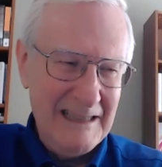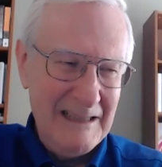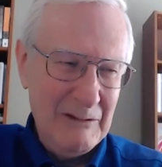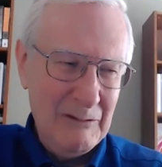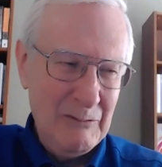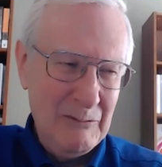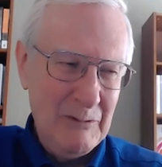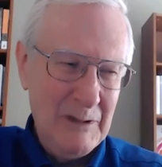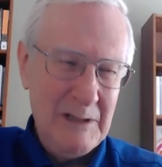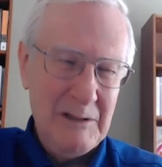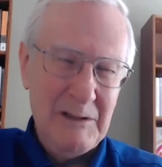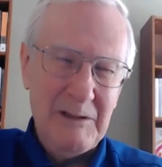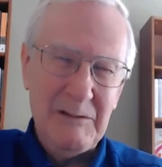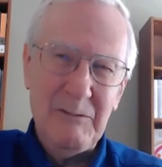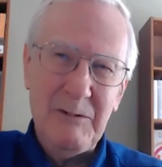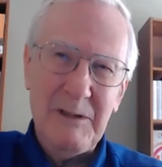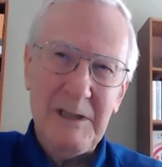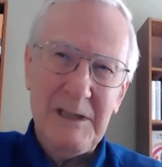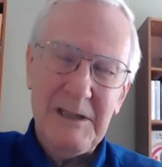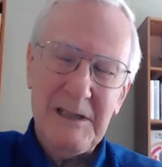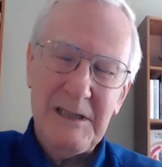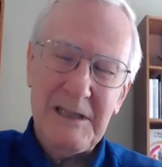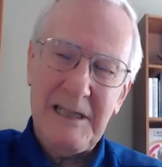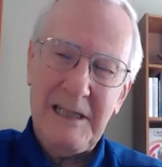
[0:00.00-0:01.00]
We
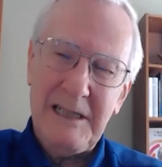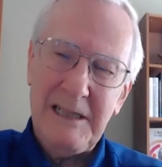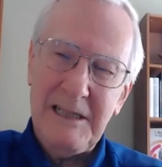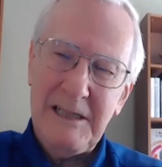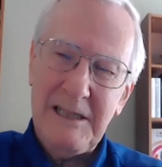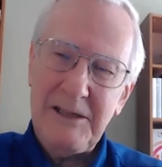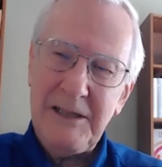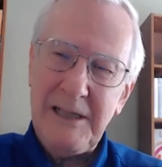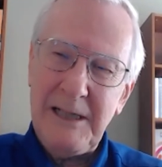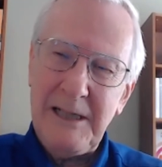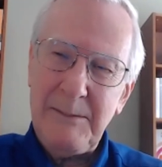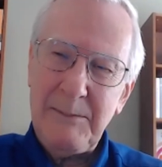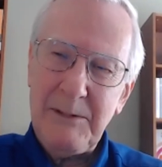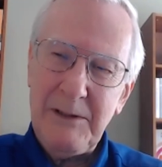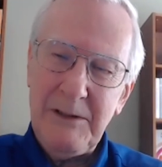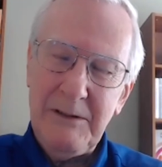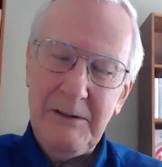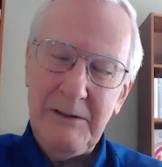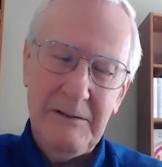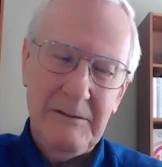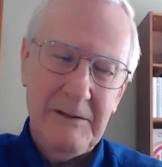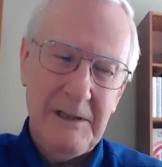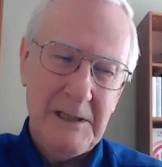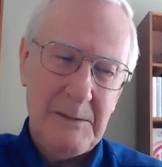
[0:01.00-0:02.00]
just had a chapter
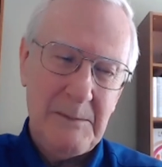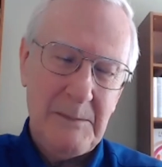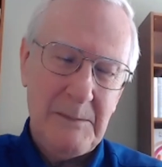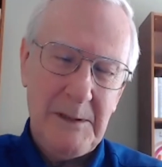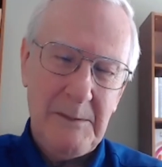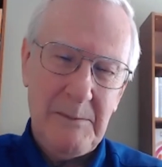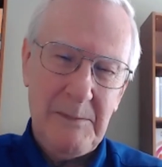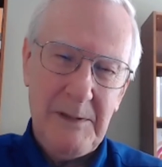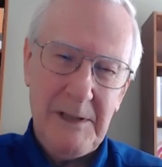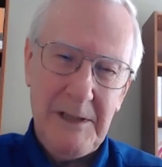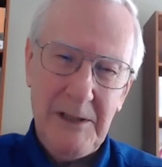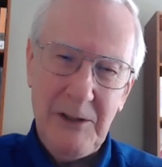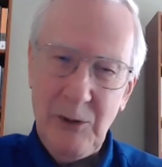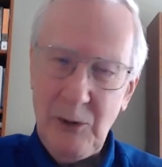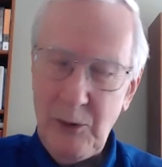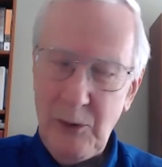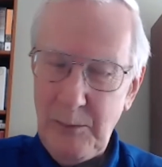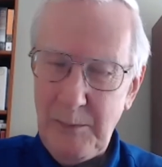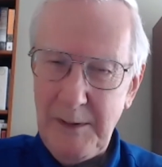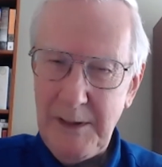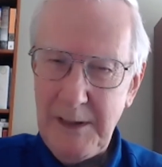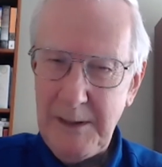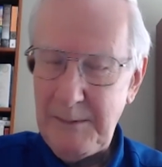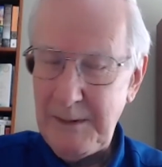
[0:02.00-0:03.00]
of SPP
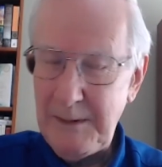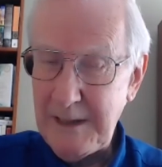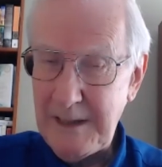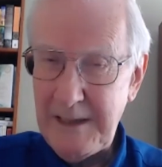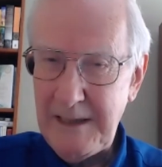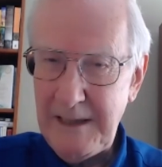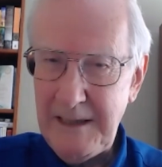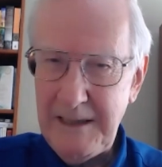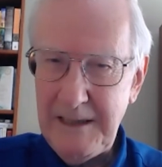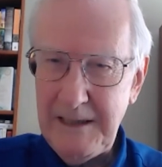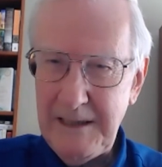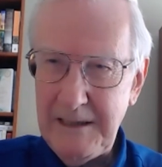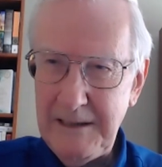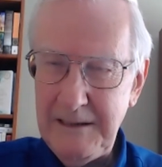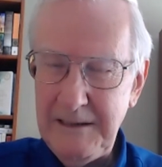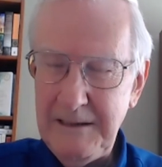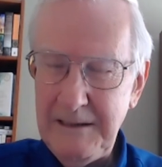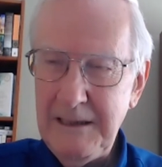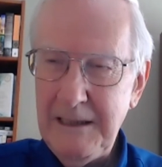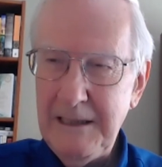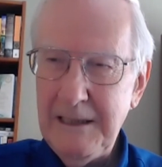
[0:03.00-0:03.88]
open up in Canada